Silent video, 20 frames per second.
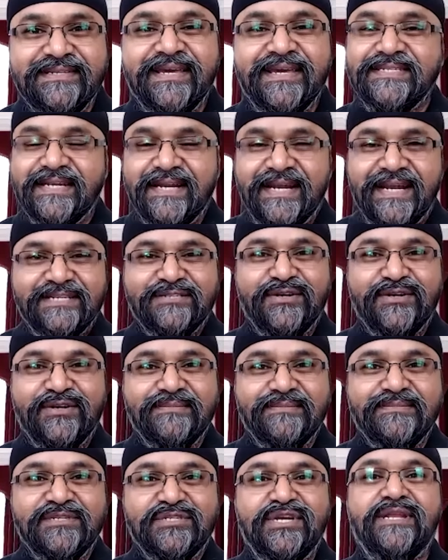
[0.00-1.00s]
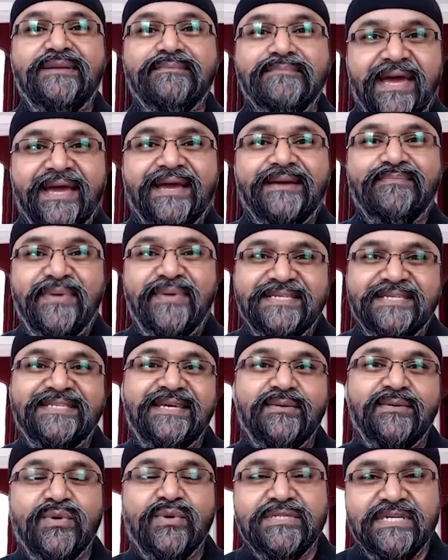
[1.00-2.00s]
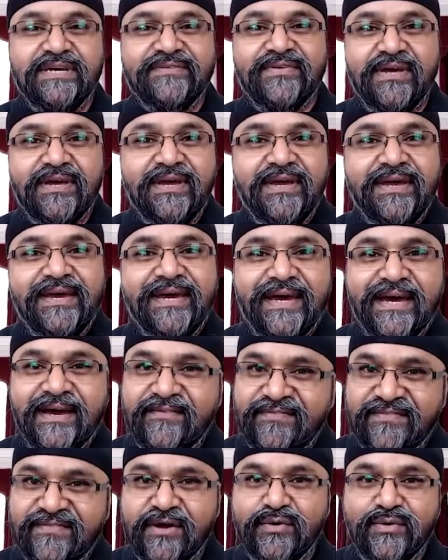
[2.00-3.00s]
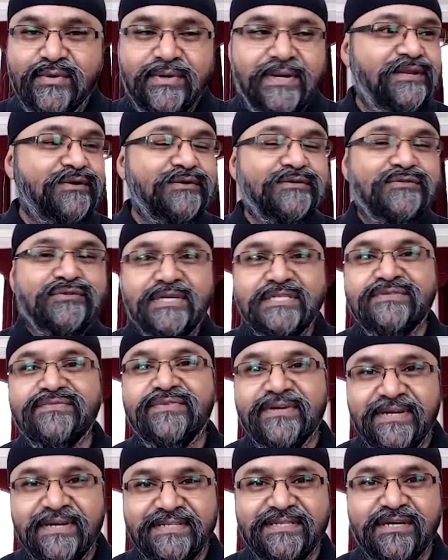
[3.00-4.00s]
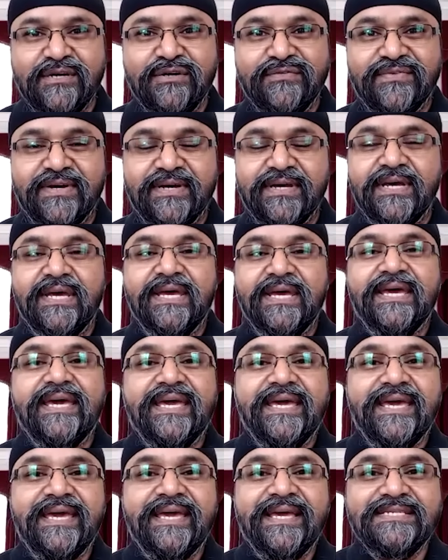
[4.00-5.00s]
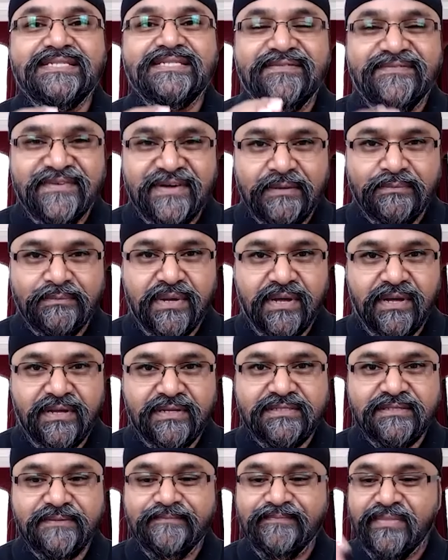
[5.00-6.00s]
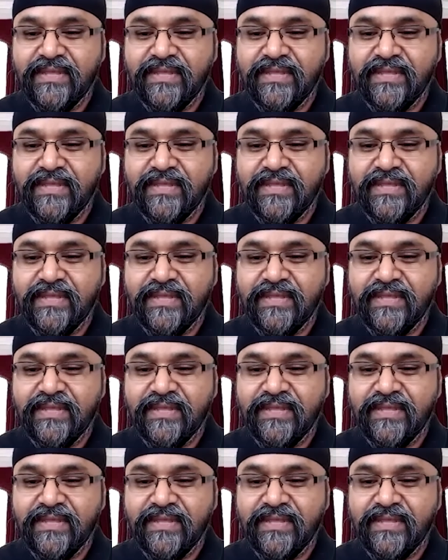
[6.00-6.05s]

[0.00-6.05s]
It's an electronic machine, Mac, PC, whatever, a phone, and you're transferring it over. Here's the fun part.